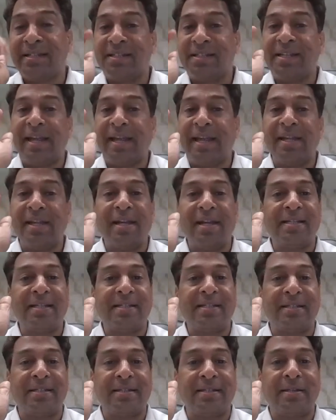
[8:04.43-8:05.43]
Say
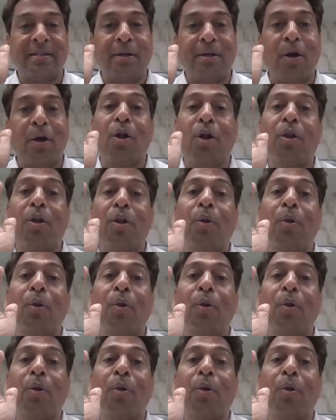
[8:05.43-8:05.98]
yes or